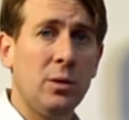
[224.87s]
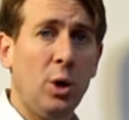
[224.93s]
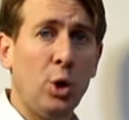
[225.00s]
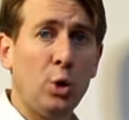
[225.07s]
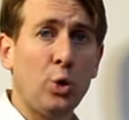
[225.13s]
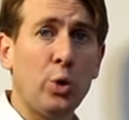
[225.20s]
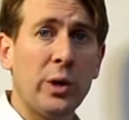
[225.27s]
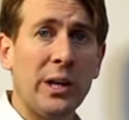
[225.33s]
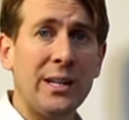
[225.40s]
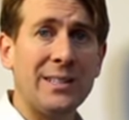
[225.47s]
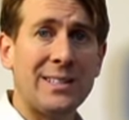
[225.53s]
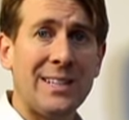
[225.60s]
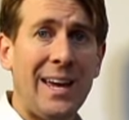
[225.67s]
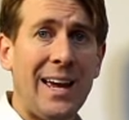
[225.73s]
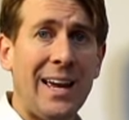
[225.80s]

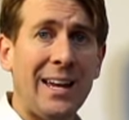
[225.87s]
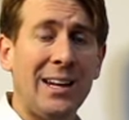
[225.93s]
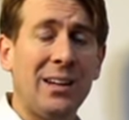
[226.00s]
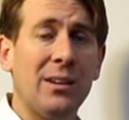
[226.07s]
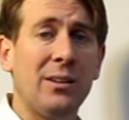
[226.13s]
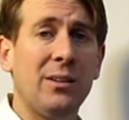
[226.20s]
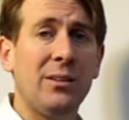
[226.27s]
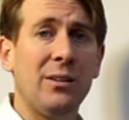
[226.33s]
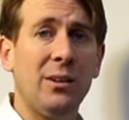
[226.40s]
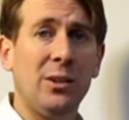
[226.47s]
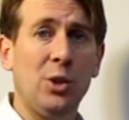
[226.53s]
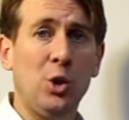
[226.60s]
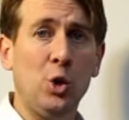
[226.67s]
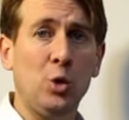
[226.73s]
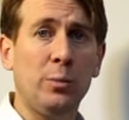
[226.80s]
al-insan, the
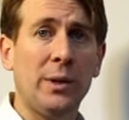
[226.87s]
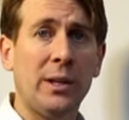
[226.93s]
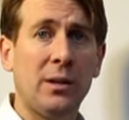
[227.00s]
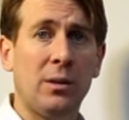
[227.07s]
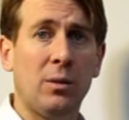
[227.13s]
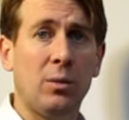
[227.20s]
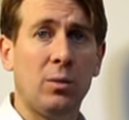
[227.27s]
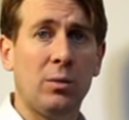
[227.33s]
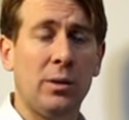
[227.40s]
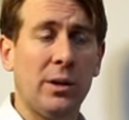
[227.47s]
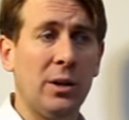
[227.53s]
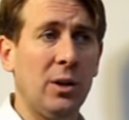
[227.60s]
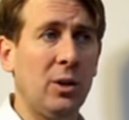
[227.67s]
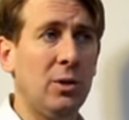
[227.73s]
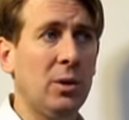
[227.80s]
human,
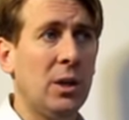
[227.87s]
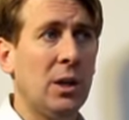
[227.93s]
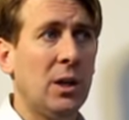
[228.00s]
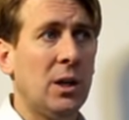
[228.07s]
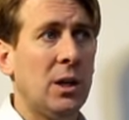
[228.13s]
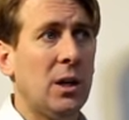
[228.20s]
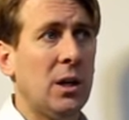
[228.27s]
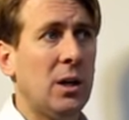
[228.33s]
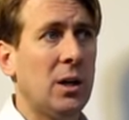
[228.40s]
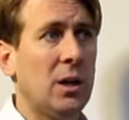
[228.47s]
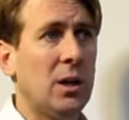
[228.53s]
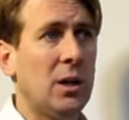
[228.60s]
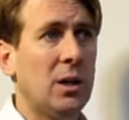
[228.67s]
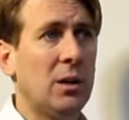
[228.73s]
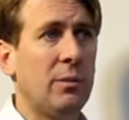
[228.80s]

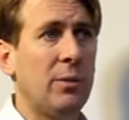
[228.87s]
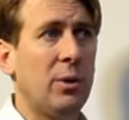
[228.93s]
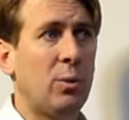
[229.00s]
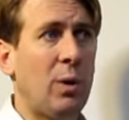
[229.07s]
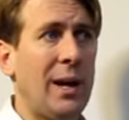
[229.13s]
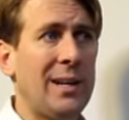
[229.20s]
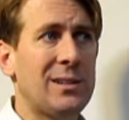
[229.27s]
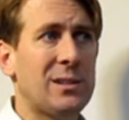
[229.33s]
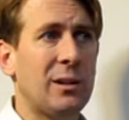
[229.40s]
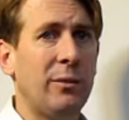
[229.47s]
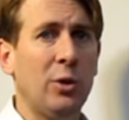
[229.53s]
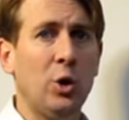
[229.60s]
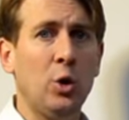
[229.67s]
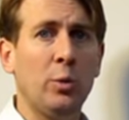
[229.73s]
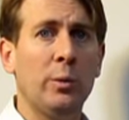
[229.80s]
the rights
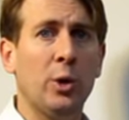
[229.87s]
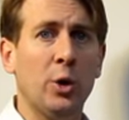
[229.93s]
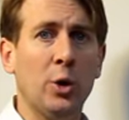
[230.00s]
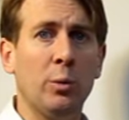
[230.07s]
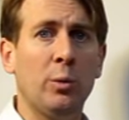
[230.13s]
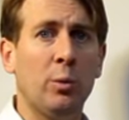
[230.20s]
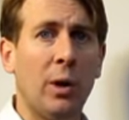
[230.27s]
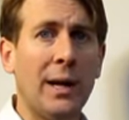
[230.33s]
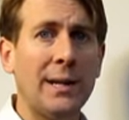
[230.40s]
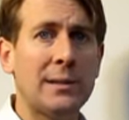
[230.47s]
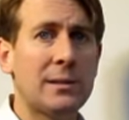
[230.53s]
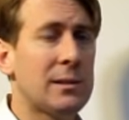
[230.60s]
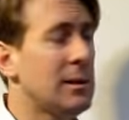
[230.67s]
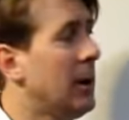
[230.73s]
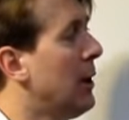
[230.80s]
of a human or human
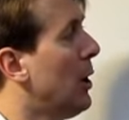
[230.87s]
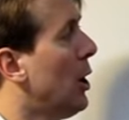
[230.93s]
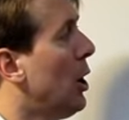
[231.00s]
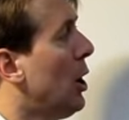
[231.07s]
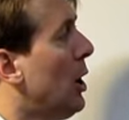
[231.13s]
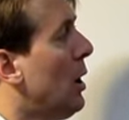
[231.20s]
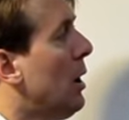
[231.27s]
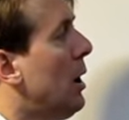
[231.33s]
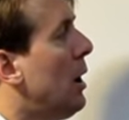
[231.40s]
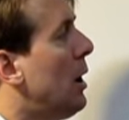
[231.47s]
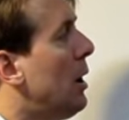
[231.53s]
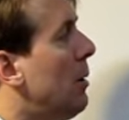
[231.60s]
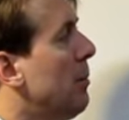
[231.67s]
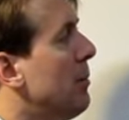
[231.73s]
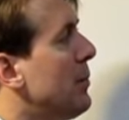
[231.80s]
rights.
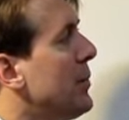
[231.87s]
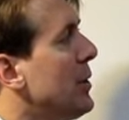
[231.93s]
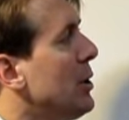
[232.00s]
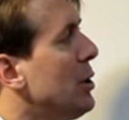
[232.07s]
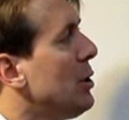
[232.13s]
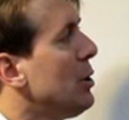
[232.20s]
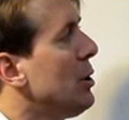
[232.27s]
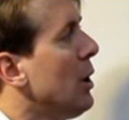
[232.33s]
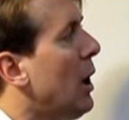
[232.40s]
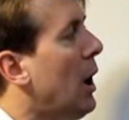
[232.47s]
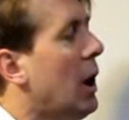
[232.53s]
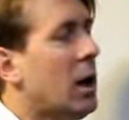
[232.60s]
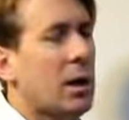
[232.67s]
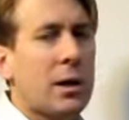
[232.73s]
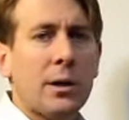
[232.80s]

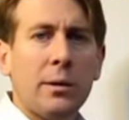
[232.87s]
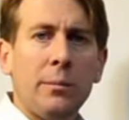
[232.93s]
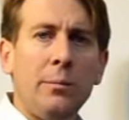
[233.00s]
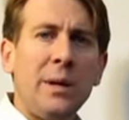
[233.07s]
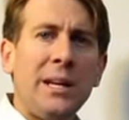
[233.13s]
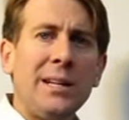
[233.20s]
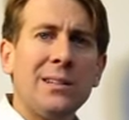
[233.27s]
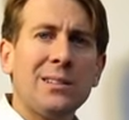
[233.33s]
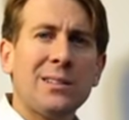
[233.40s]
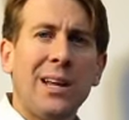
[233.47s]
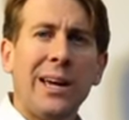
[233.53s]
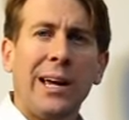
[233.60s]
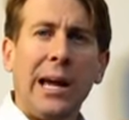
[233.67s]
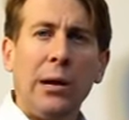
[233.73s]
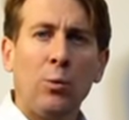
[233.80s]
Haq means
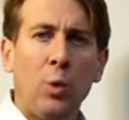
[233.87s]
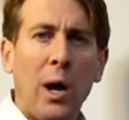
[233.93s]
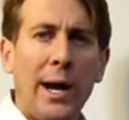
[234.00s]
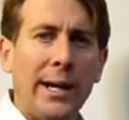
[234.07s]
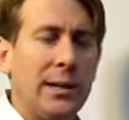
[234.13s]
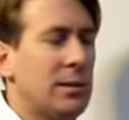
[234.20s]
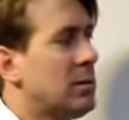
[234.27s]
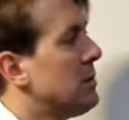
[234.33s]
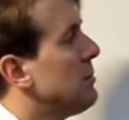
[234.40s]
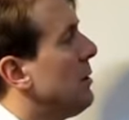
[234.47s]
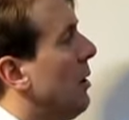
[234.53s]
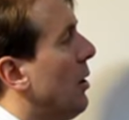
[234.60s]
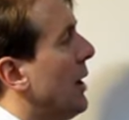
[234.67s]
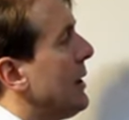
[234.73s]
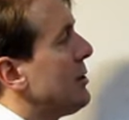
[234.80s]
like a right.
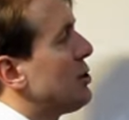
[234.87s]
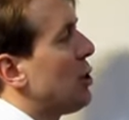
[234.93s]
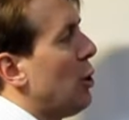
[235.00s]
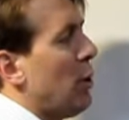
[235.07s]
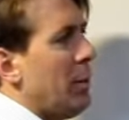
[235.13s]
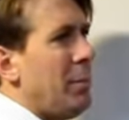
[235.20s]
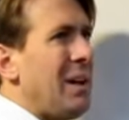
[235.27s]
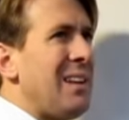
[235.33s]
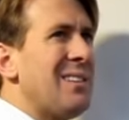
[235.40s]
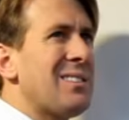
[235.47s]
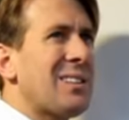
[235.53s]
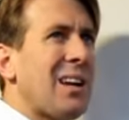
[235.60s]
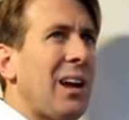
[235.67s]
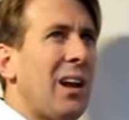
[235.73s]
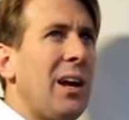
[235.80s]
Alright, so it
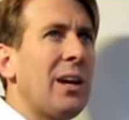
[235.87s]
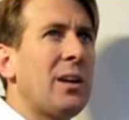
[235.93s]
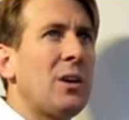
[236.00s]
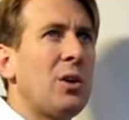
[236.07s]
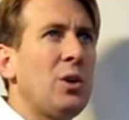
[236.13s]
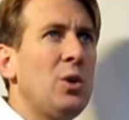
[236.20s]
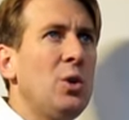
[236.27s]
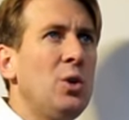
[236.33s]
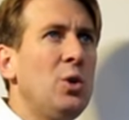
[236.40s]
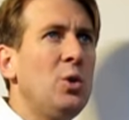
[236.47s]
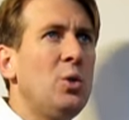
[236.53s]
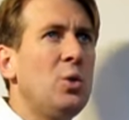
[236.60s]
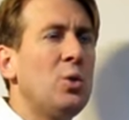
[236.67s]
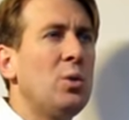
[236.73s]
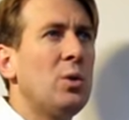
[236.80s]
means kind of like
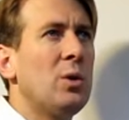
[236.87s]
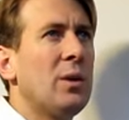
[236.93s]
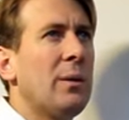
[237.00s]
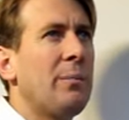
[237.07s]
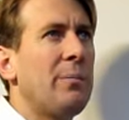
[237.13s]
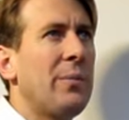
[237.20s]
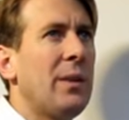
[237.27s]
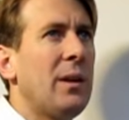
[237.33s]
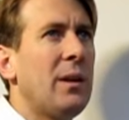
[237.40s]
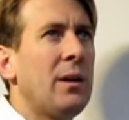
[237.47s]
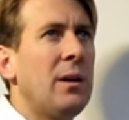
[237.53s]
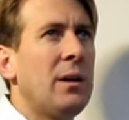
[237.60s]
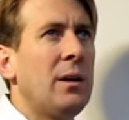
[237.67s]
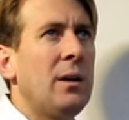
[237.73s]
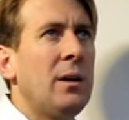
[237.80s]
you
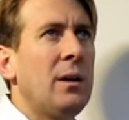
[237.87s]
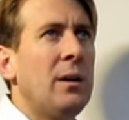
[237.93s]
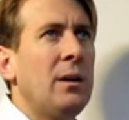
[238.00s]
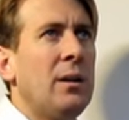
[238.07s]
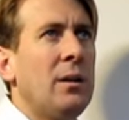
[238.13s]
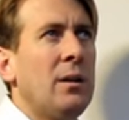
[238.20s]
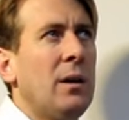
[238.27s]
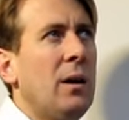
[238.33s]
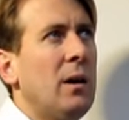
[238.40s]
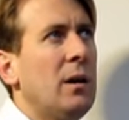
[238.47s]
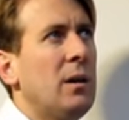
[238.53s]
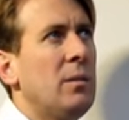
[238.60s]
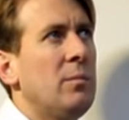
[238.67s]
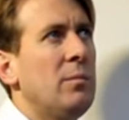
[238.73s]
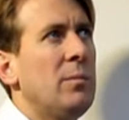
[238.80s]

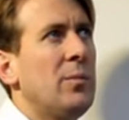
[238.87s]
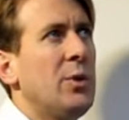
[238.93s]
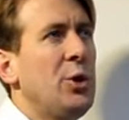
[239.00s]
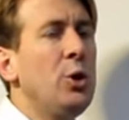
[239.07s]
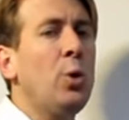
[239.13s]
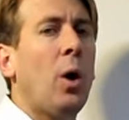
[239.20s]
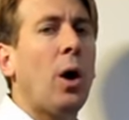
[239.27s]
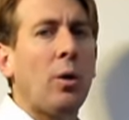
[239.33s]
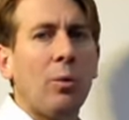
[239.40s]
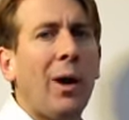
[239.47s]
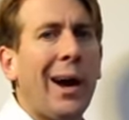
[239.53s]
are